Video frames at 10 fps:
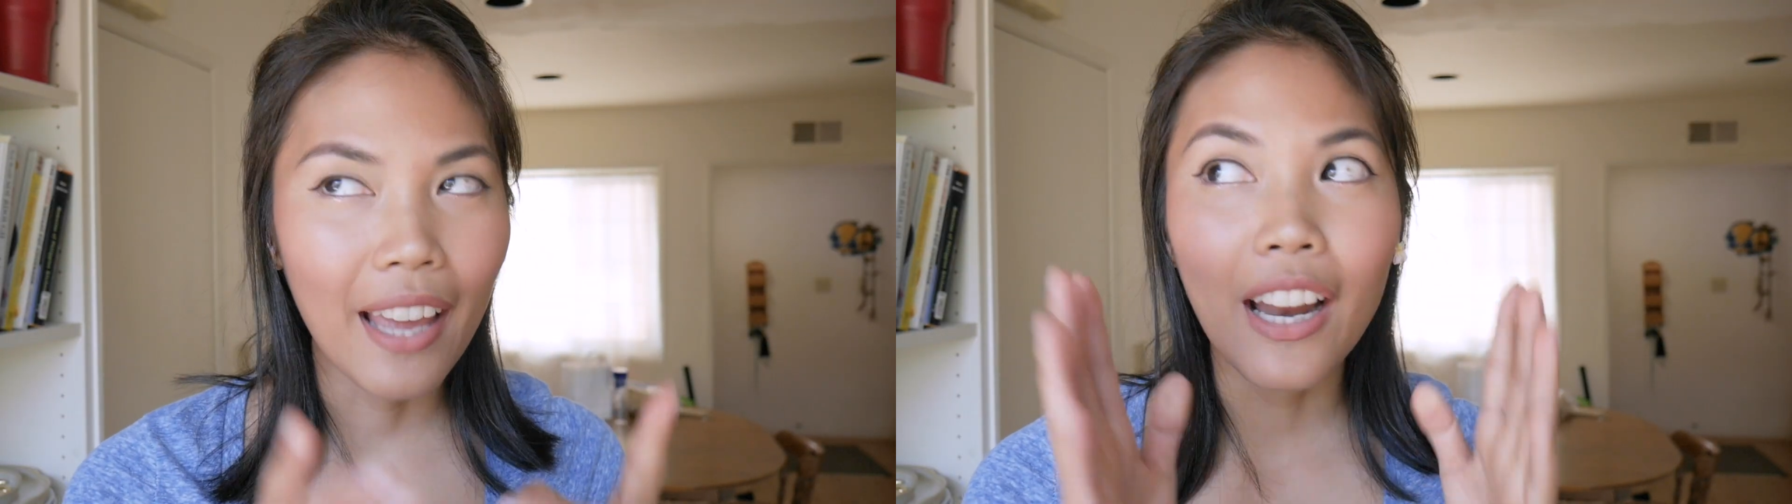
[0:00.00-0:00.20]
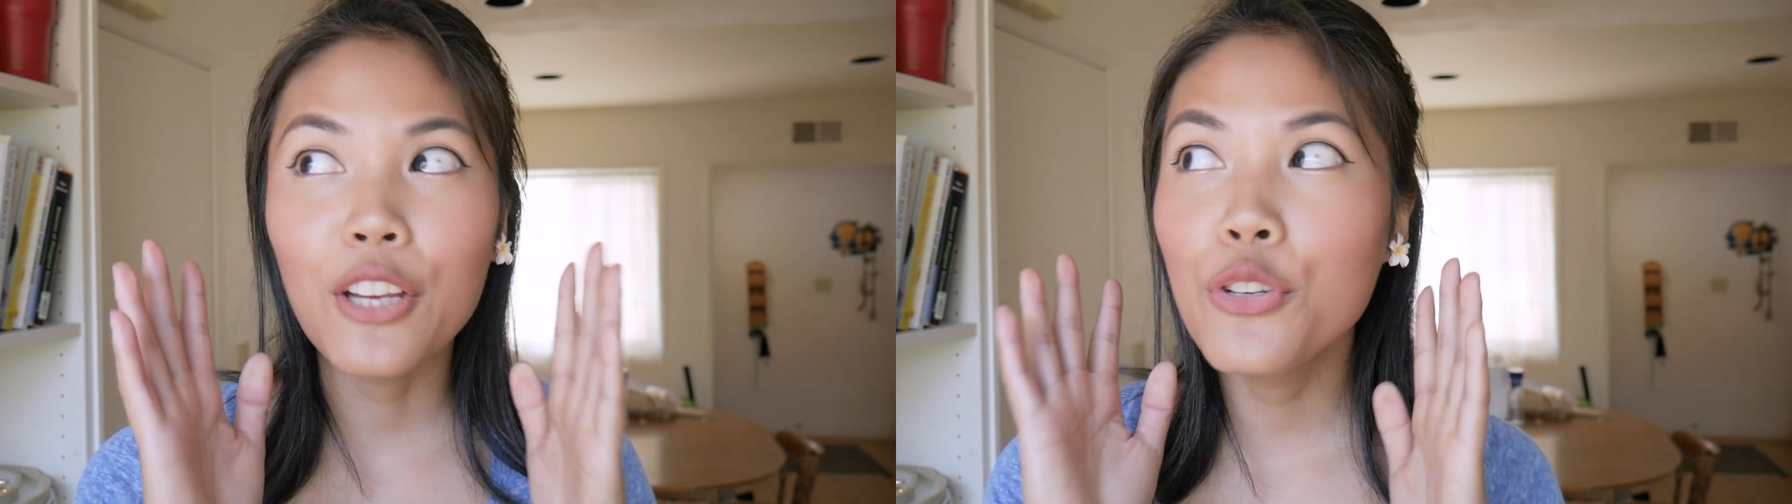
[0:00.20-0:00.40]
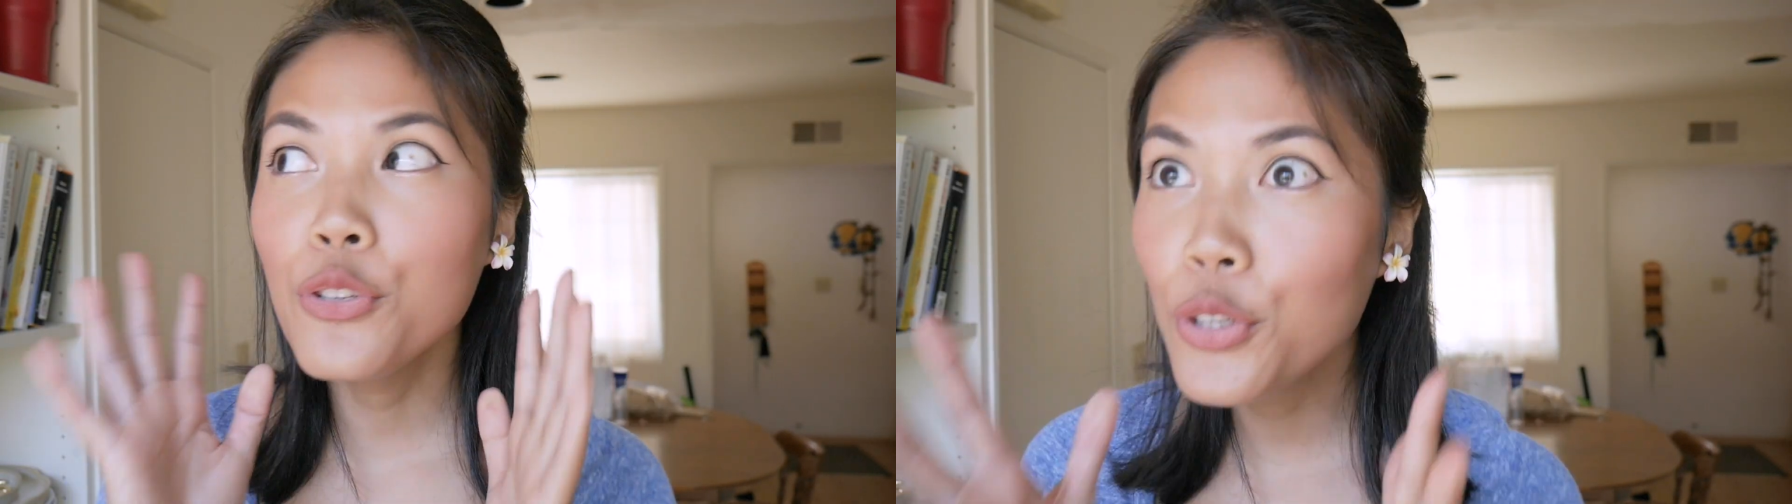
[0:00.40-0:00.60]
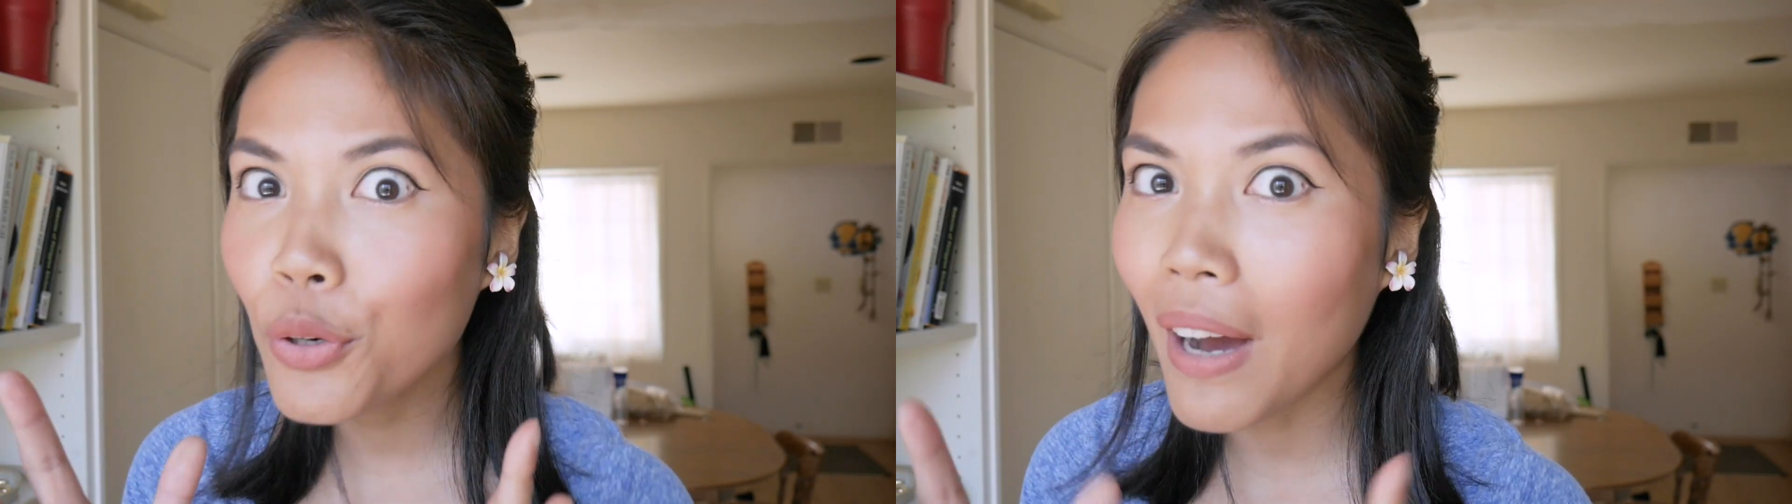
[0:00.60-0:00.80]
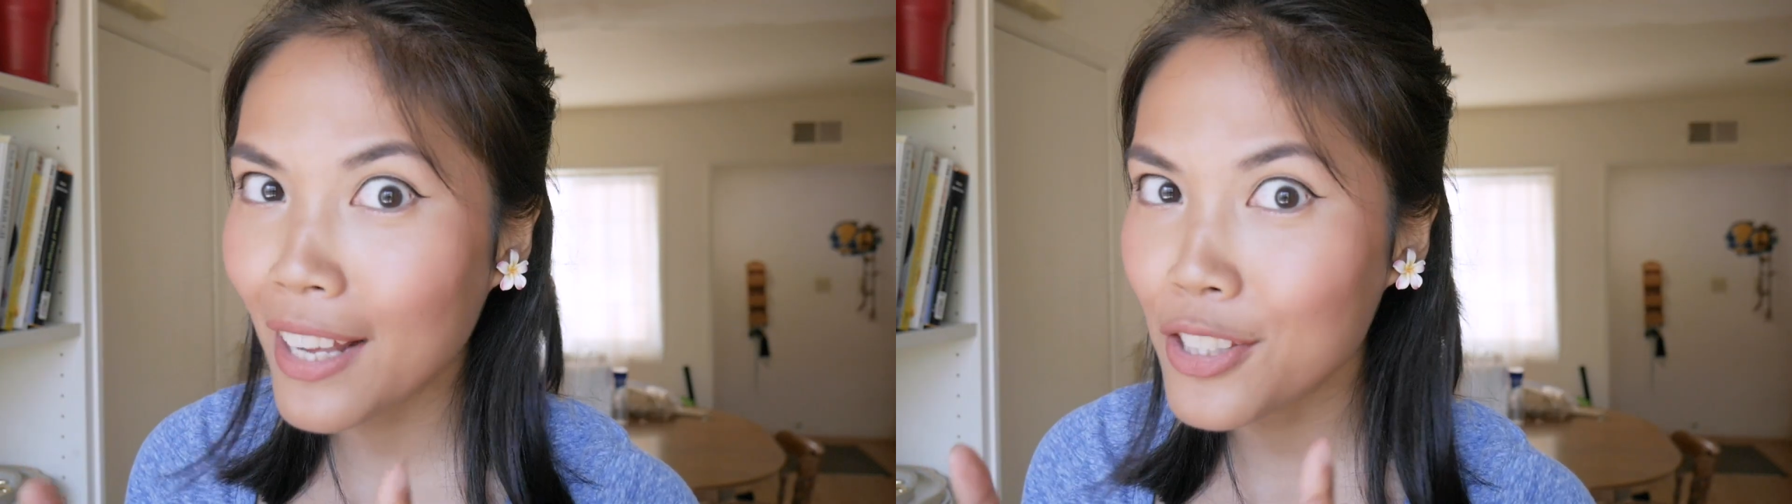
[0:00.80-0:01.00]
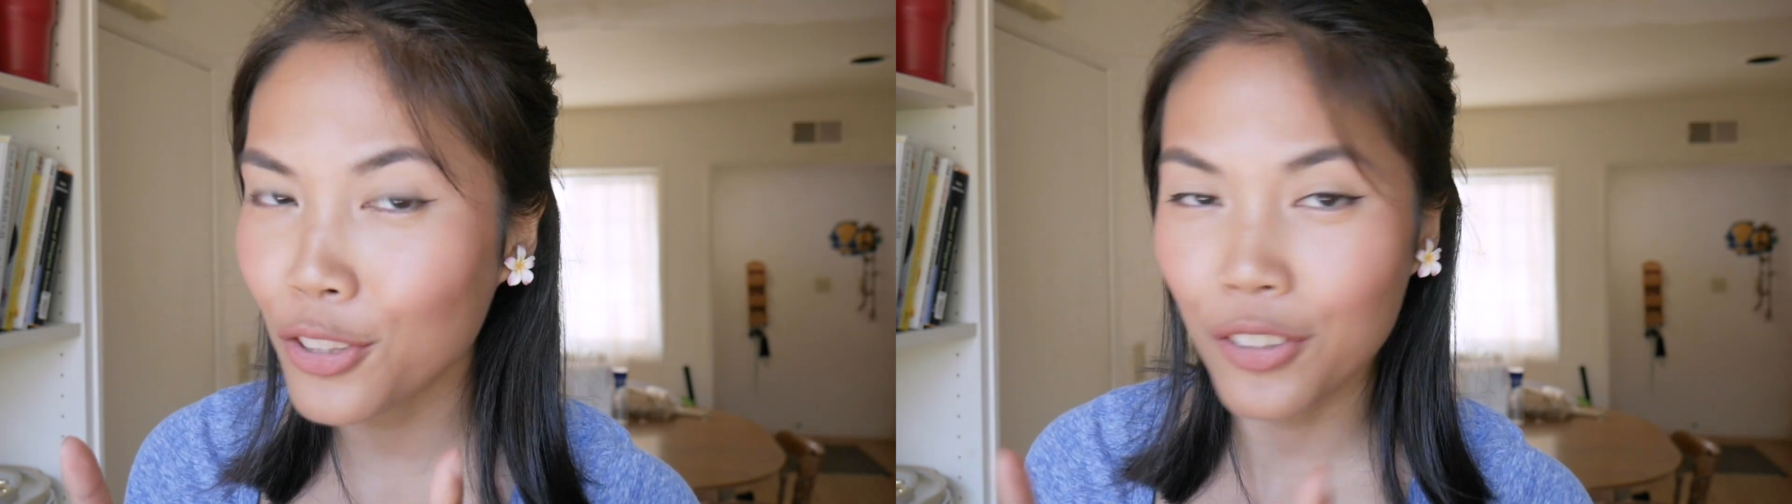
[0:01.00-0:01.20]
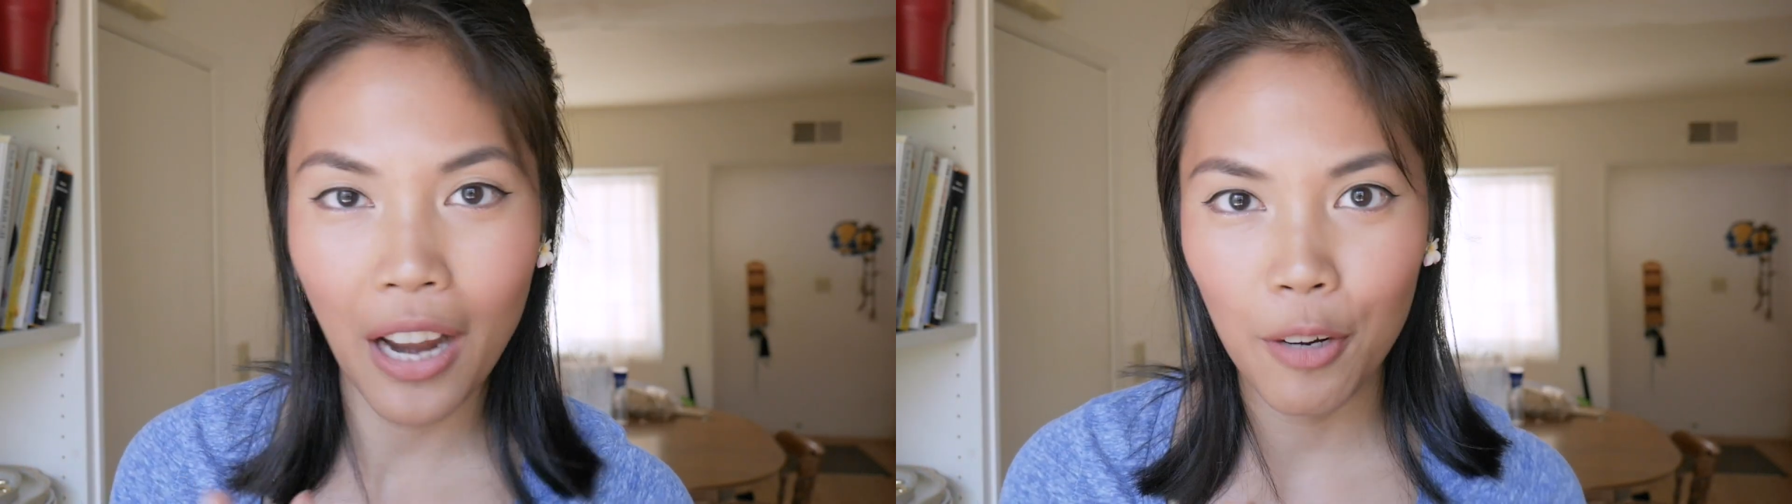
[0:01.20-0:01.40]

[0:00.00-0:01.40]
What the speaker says: and I knew I had to learn